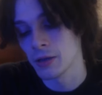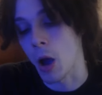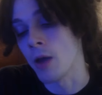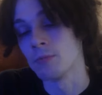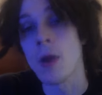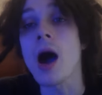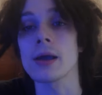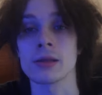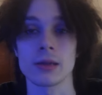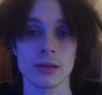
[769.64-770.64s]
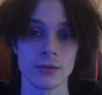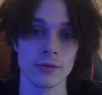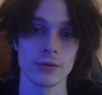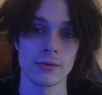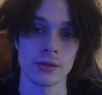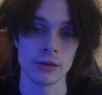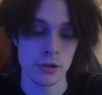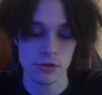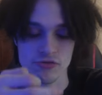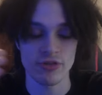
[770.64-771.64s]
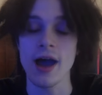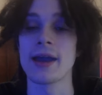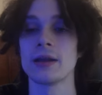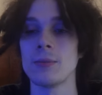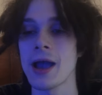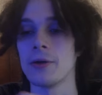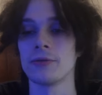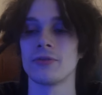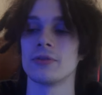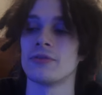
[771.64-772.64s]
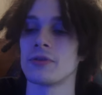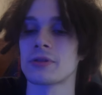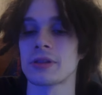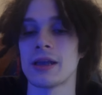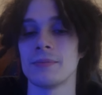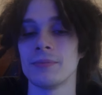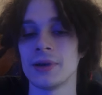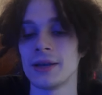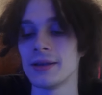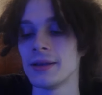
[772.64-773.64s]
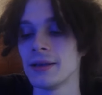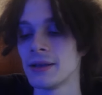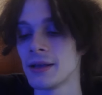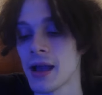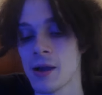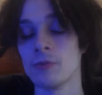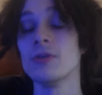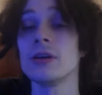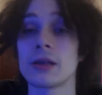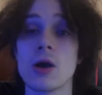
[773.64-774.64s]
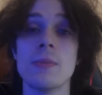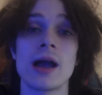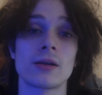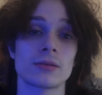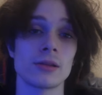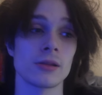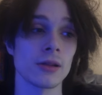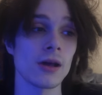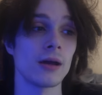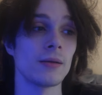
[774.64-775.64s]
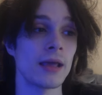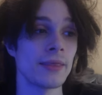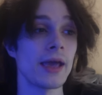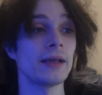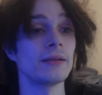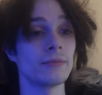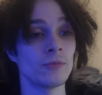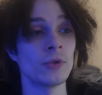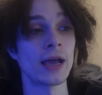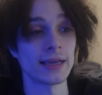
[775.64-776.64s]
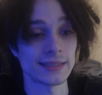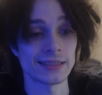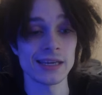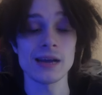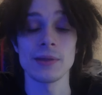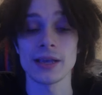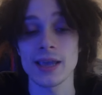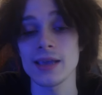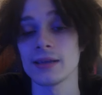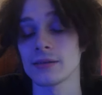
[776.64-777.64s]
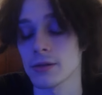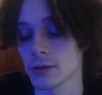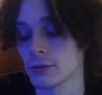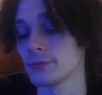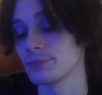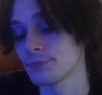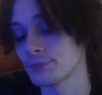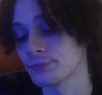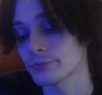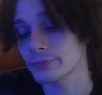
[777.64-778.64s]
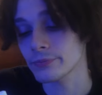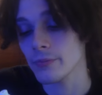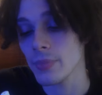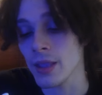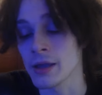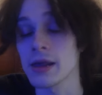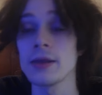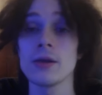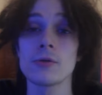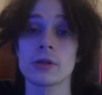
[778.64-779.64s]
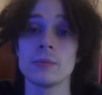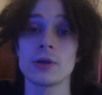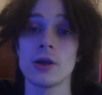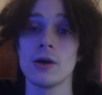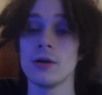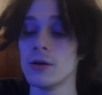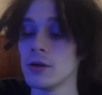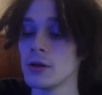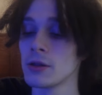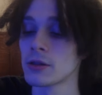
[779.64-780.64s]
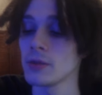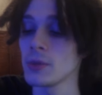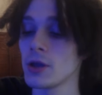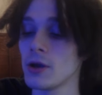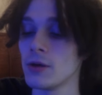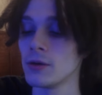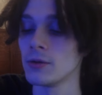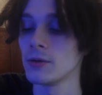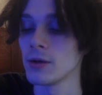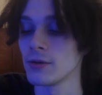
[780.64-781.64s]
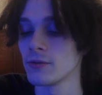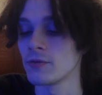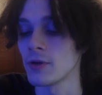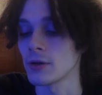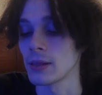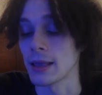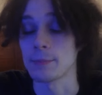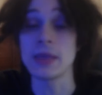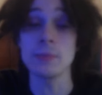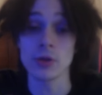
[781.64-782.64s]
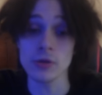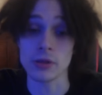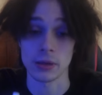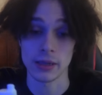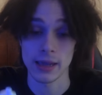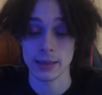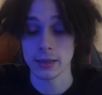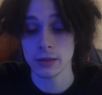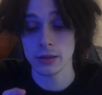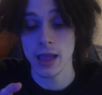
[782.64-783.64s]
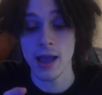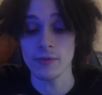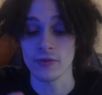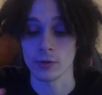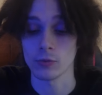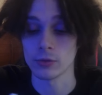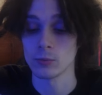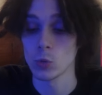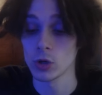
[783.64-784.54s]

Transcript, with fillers: unboxing, you know what I'm saying? Just trying them out for the first time. But I wanted to go back with the job, and that when I get the job, I can. So, cause I know some of y'all, some of y'all, fuck like me personally at least. I fuck with them